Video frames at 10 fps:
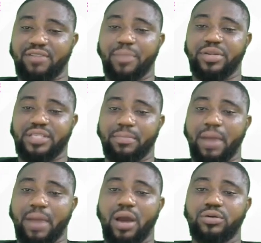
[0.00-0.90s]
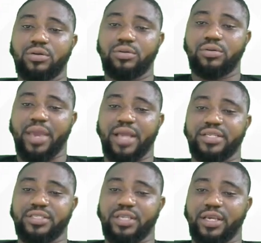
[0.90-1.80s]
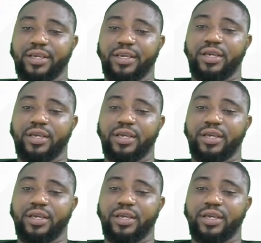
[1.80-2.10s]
Rabbit is a mammal, bird is a